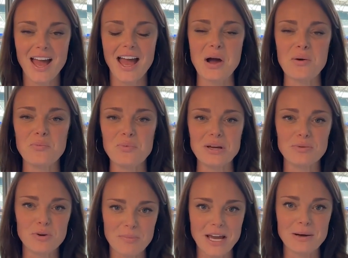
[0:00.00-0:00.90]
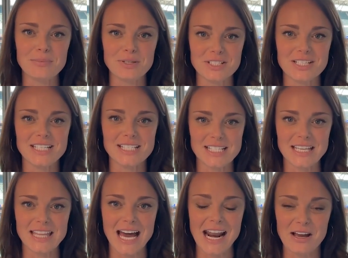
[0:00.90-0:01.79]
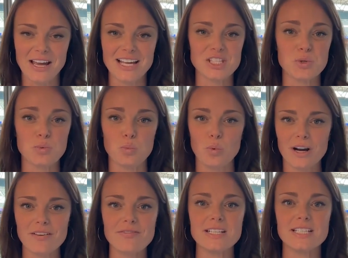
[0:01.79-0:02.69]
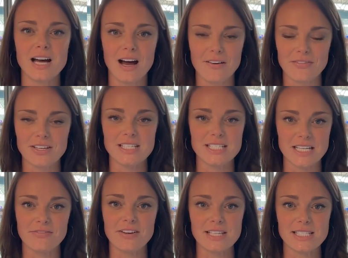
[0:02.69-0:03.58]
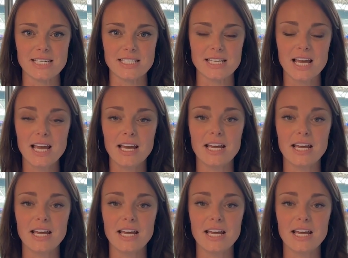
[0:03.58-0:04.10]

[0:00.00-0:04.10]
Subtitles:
and we will be able to see that against one of the toughest defenses